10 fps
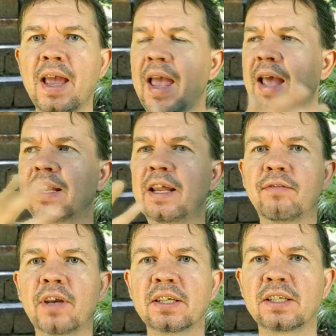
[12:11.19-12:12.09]
and
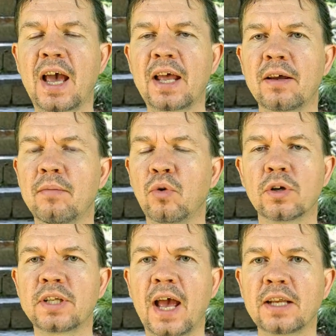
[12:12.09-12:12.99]
leaving a more
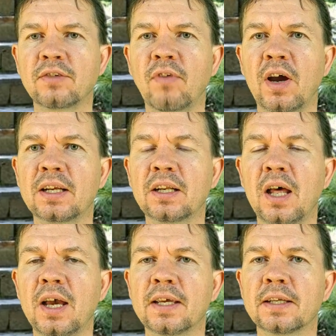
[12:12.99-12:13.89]
satisfied
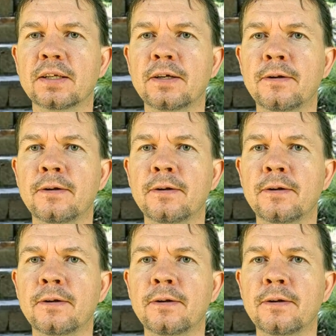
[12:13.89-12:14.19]
client.